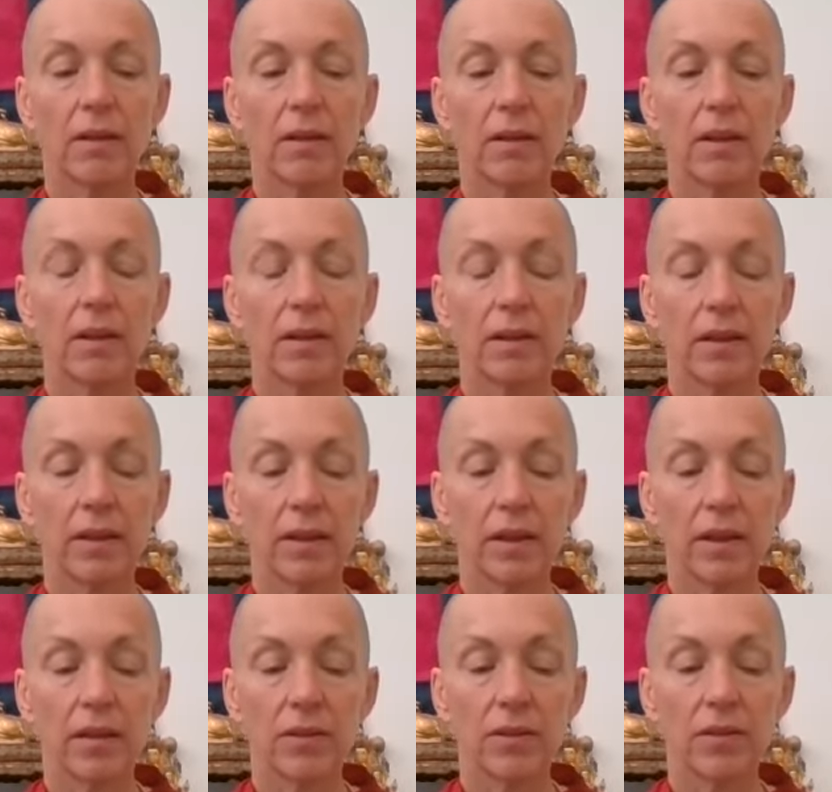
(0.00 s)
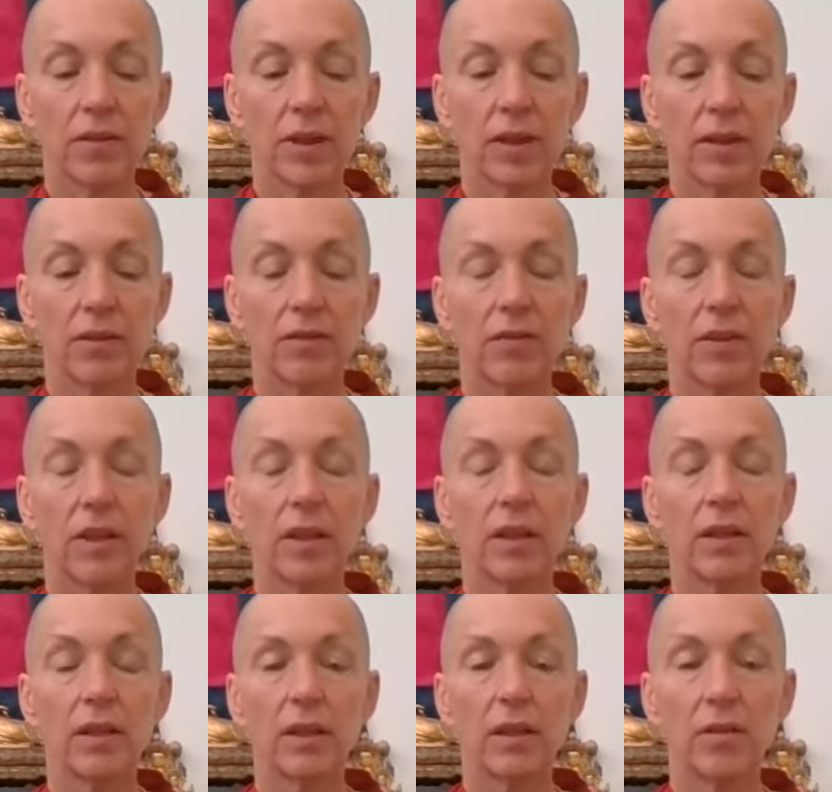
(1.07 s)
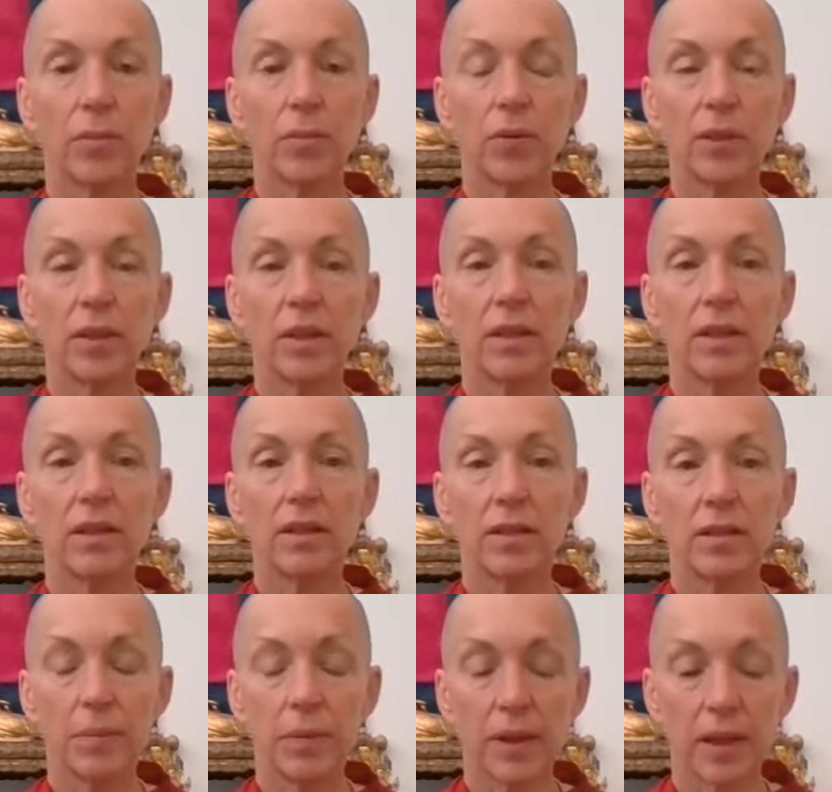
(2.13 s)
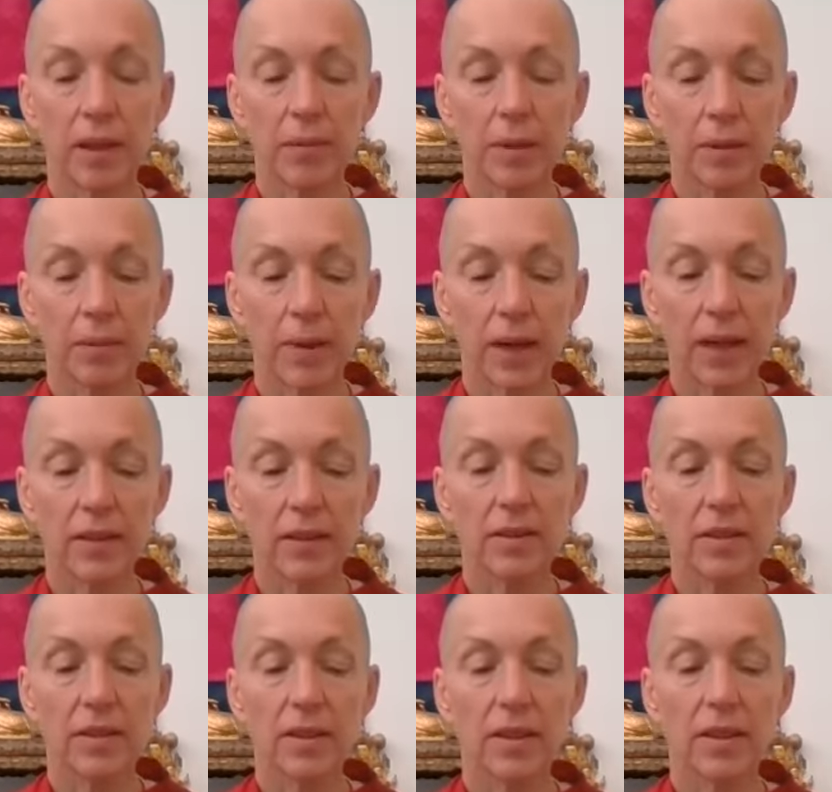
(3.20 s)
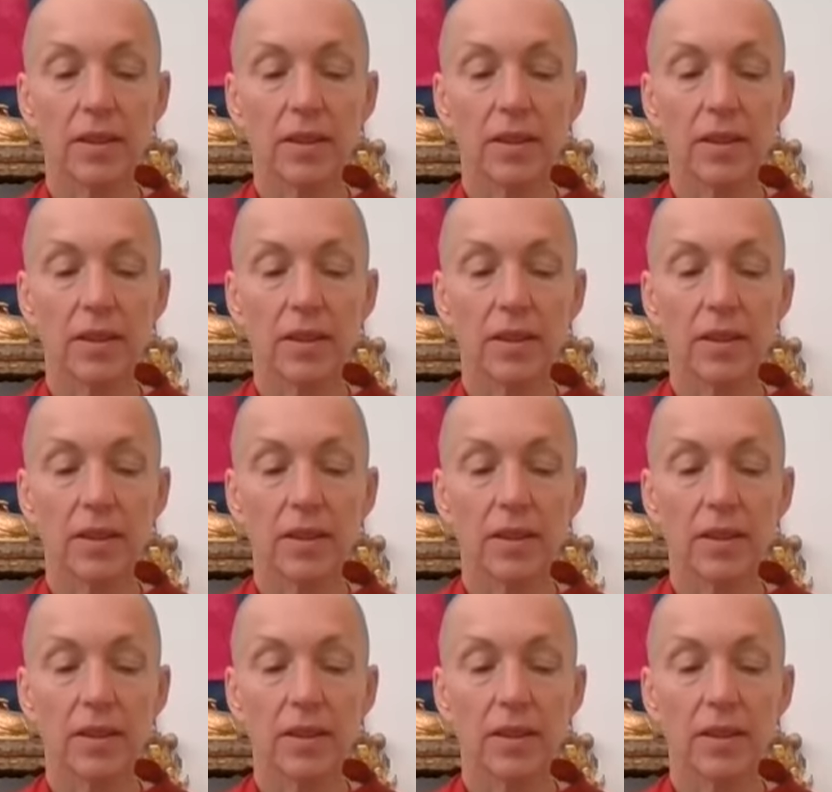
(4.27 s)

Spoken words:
And then cultivate the feeling that the body is becoming balanced